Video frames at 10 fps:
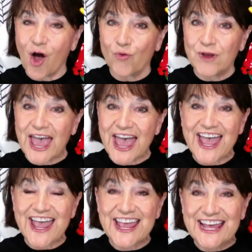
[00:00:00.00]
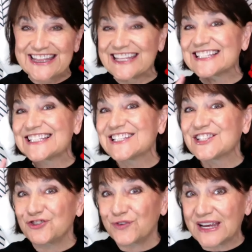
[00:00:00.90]
okay, this
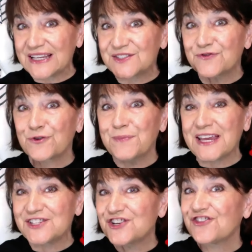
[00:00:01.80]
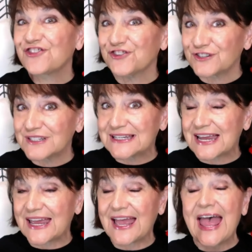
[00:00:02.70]
is Transformation
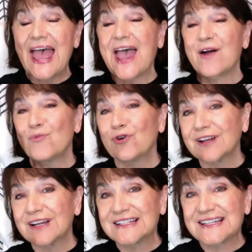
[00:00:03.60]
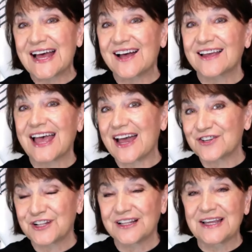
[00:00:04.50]
Thursday, and we're going to talk
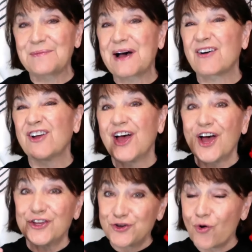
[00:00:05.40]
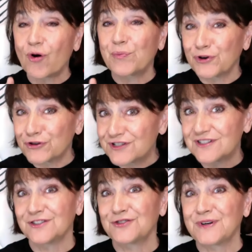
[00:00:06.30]
actually about your
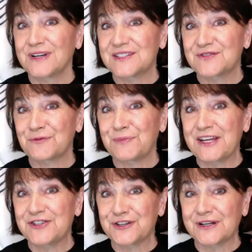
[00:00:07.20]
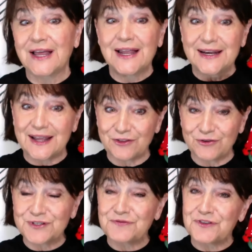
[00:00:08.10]
personal transformation. Now,
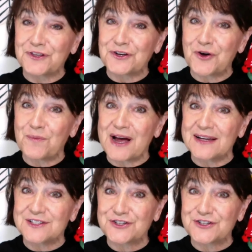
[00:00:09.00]
those of you that know my